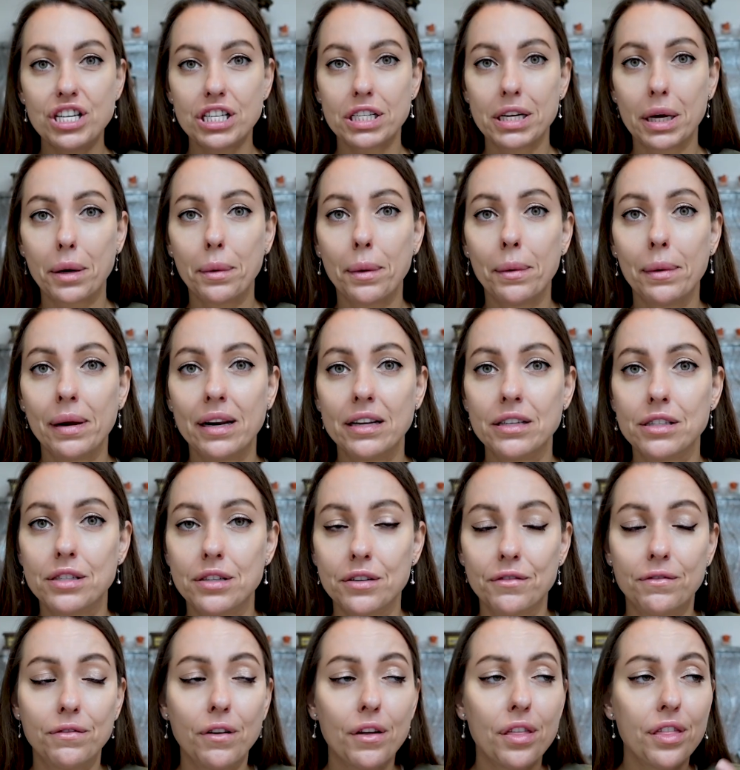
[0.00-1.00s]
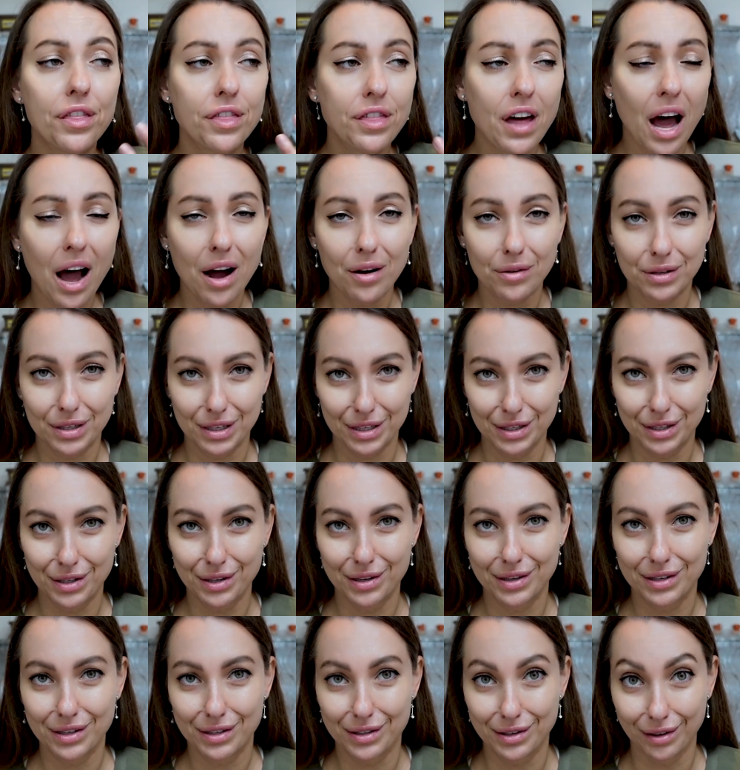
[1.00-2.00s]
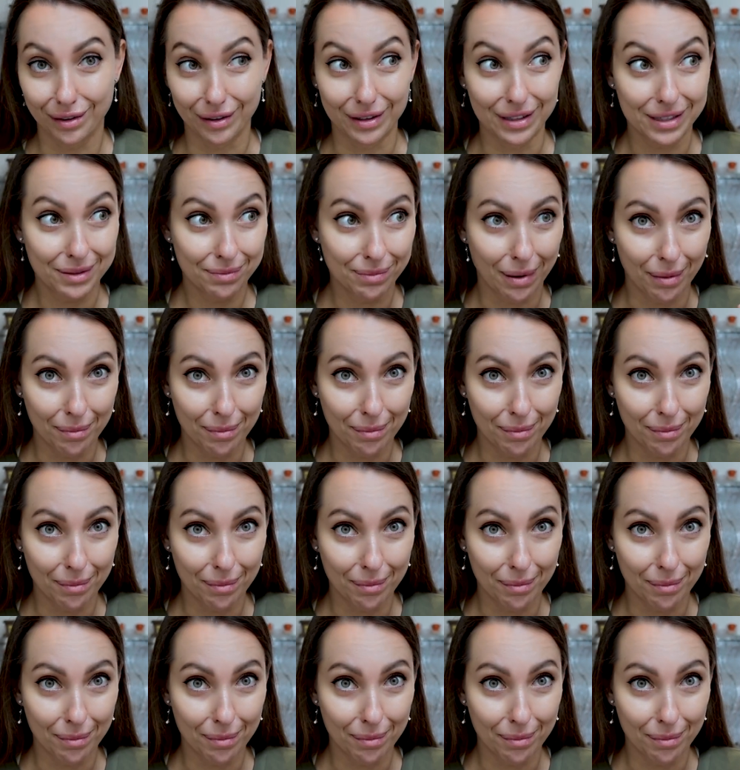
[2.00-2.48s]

is equivalent to $4,000 per